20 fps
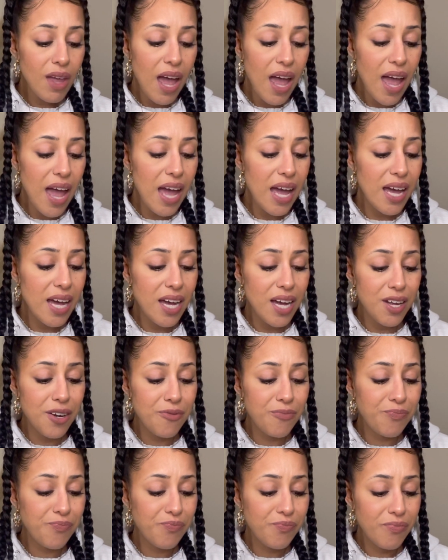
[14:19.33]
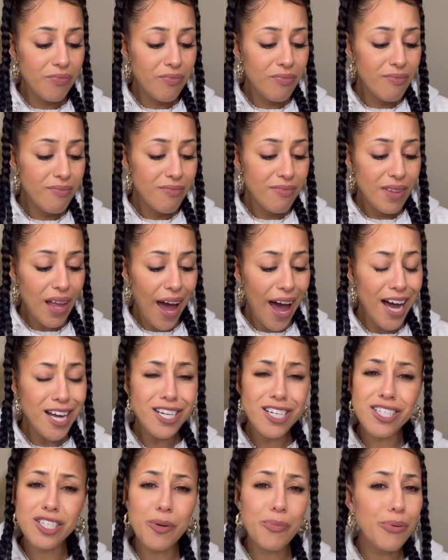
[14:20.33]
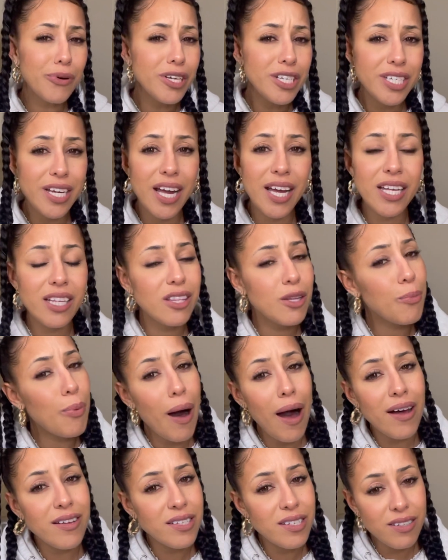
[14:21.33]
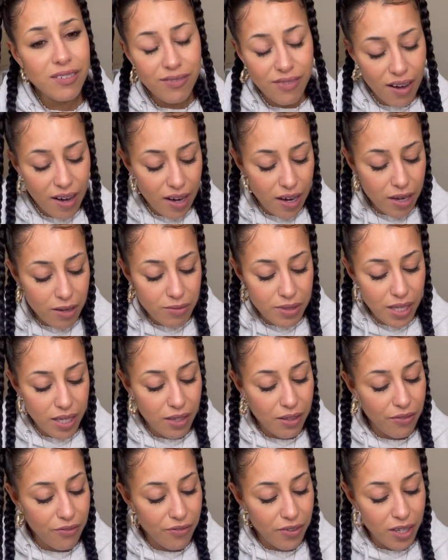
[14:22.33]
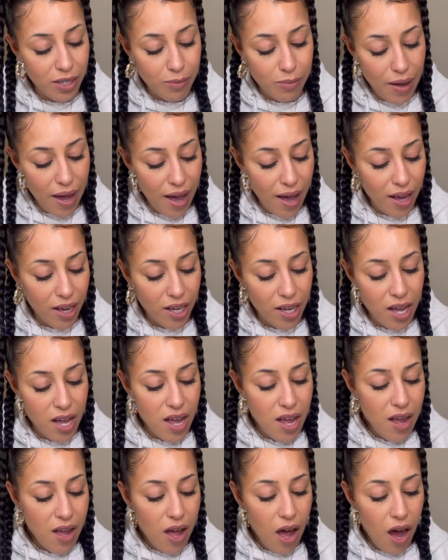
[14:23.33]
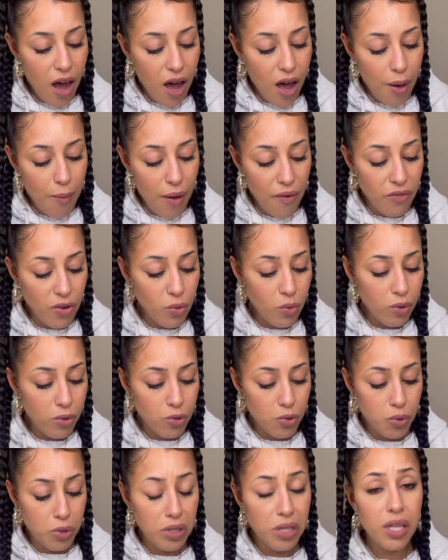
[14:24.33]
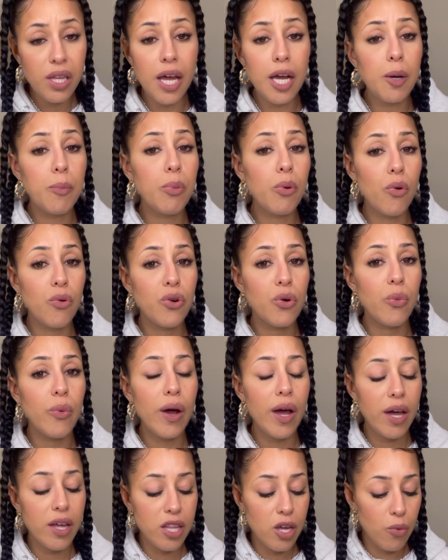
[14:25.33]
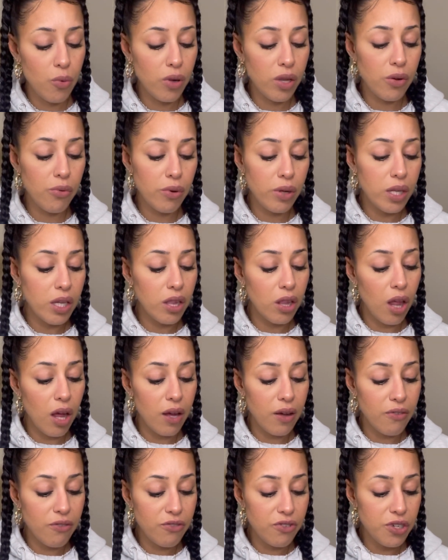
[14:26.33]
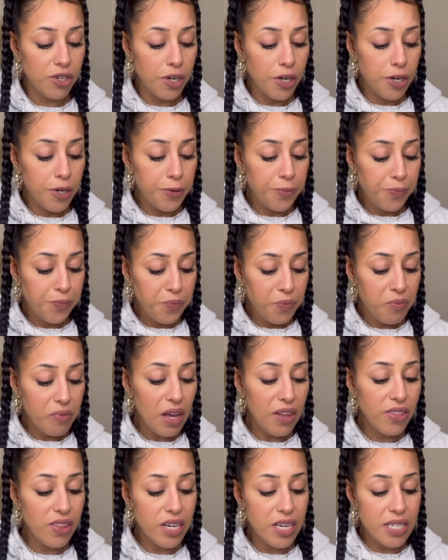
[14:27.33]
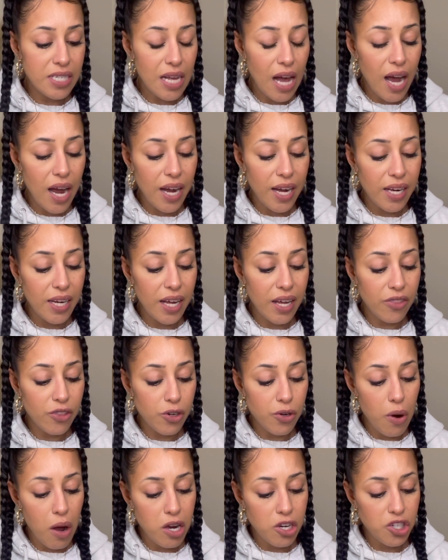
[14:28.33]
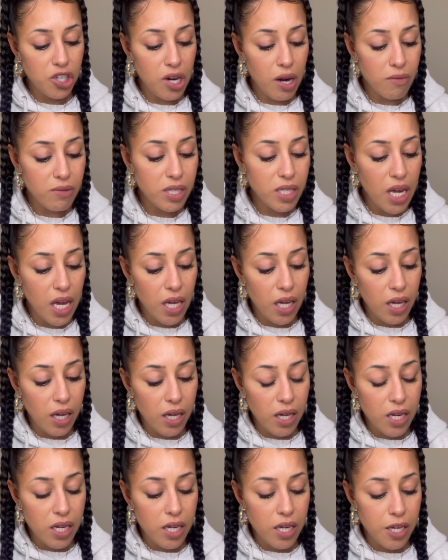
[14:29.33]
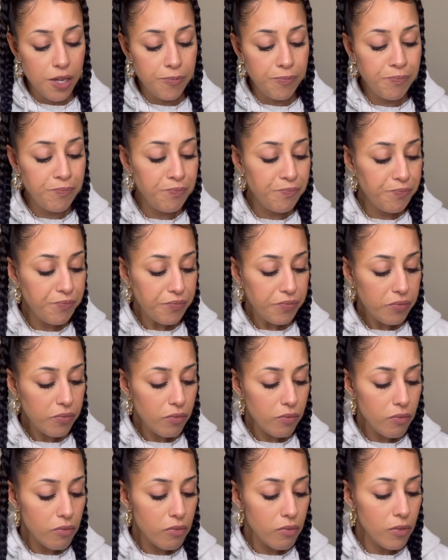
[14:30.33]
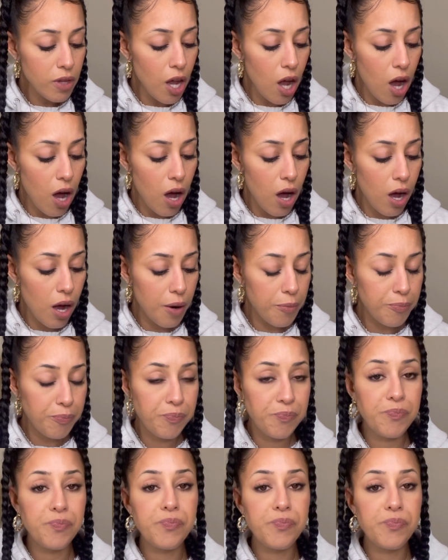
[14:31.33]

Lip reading: And I just appreciate the positive vibes and the feedback. Everyone was really like blown away. They really, really loved the design and the direction I was taking it in. And